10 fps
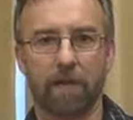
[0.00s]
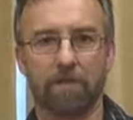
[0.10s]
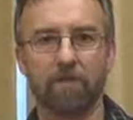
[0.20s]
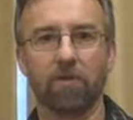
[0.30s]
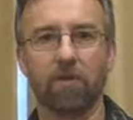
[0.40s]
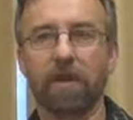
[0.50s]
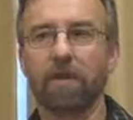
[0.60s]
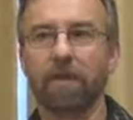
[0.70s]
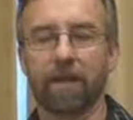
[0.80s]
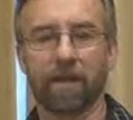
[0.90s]
And so
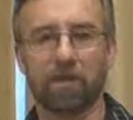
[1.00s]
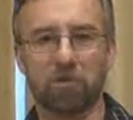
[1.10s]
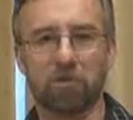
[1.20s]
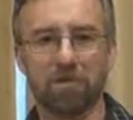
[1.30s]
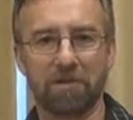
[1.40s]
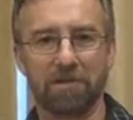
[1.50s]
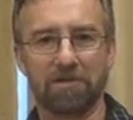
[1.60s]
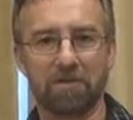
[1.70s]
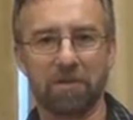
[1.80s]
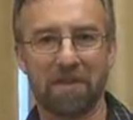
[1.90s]
they understood,
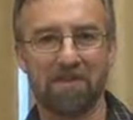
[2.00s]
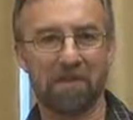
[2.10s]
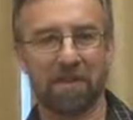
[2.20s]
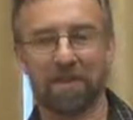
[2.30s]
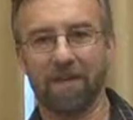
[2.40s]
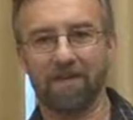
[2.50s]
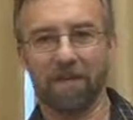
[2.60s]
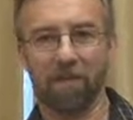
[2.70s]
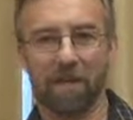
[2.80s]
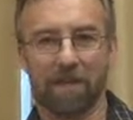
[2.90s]
and so they took
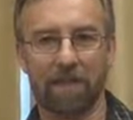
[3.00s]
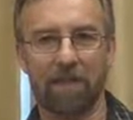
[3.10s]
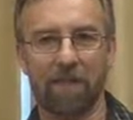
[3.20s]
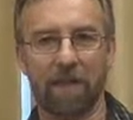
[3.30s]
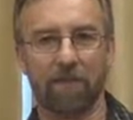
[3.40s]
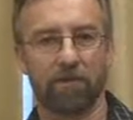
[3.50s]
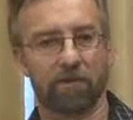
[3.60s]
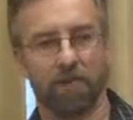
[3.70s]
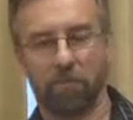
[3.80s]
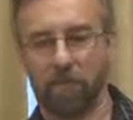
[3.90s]
Casey, my little
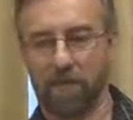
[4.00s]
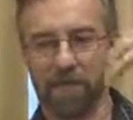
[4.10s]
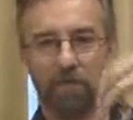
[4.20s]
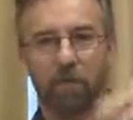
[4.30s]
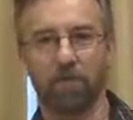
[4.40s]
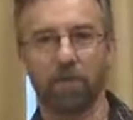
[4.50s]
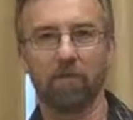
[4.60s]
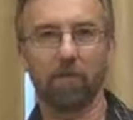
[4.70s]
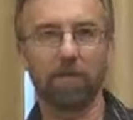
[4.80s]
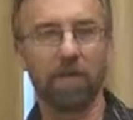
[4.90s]
granddaughter, and they passed her over
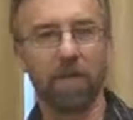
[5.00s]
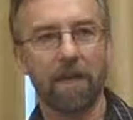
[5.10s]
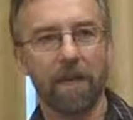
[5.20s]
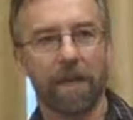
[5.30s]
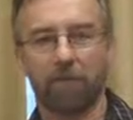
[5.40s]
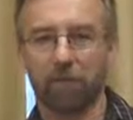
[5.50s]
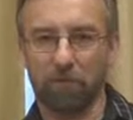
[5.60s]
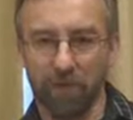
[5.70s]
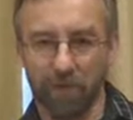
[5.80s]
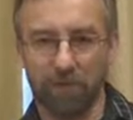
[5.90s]
the pew. And for
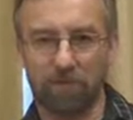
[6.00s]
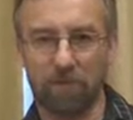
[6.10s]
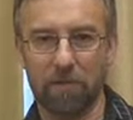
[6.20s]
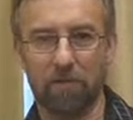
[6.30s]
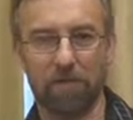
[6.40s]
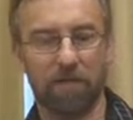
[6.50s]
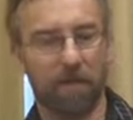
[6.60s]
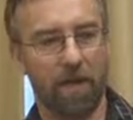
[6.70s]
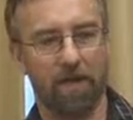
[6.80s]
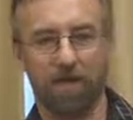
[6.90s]
the rest of the
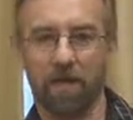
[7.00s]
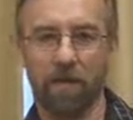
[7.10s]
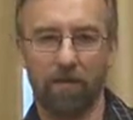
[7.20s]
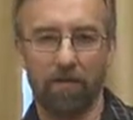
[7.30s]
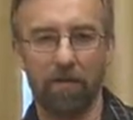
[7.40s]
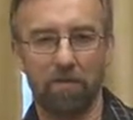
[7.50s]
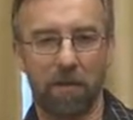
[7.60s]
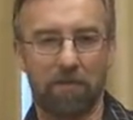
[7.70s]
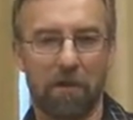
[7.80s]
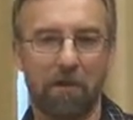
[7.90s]
service, I just held
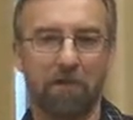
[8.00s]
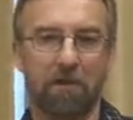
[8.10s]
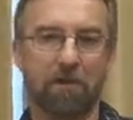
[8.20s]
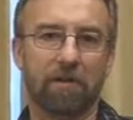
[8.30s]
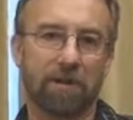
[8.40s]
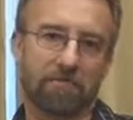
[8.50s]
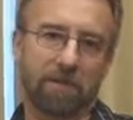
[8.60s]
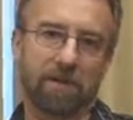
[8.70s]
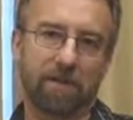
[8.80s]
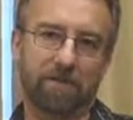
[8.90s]
my granddaughter in
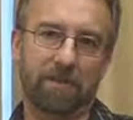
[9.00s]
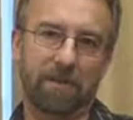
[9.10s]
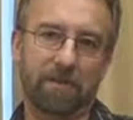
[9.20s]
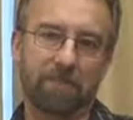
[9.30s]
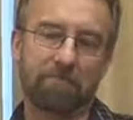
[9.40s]
my arms.